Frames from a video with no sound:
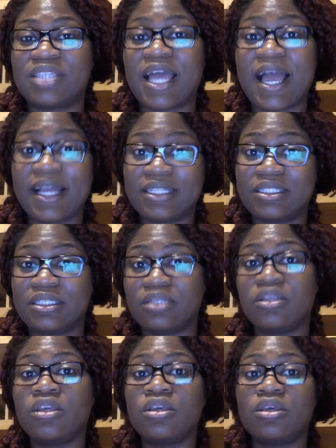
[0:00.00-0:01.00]

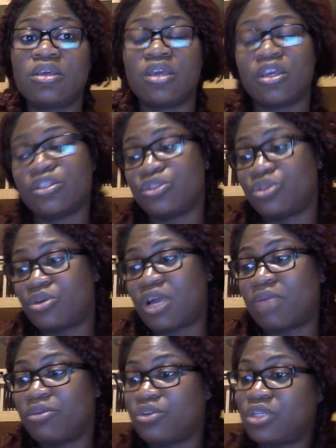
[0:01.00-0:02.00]
acting. And so
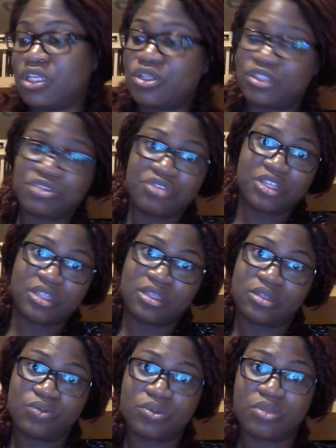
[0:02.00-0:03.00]
I'm going to illustrate
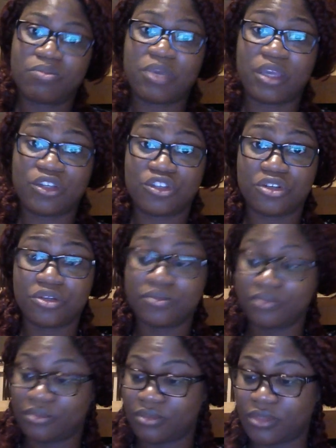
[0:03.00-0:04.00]
this with a picture.
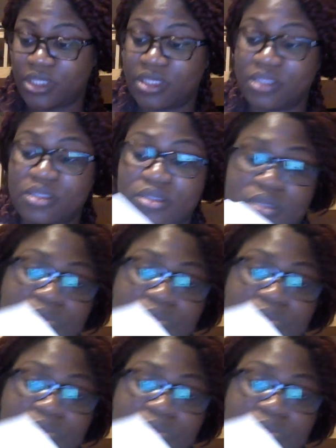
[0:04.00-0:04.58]
This is a